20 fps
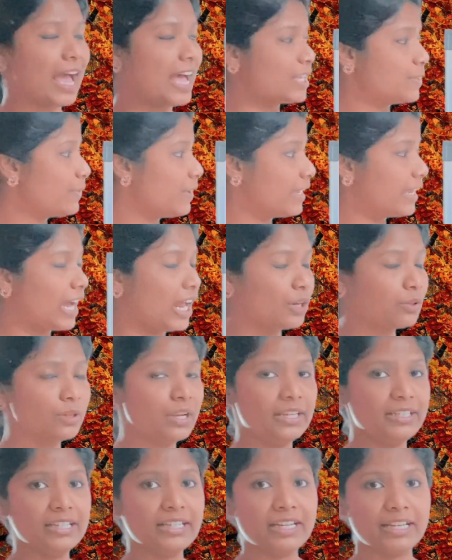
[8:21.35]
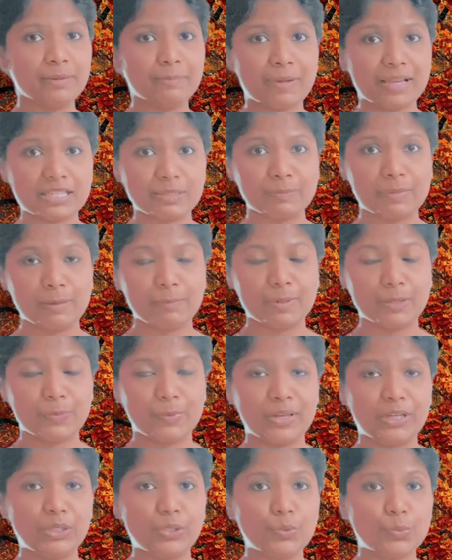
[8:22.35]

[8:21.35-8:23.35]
as we calculated, it must be between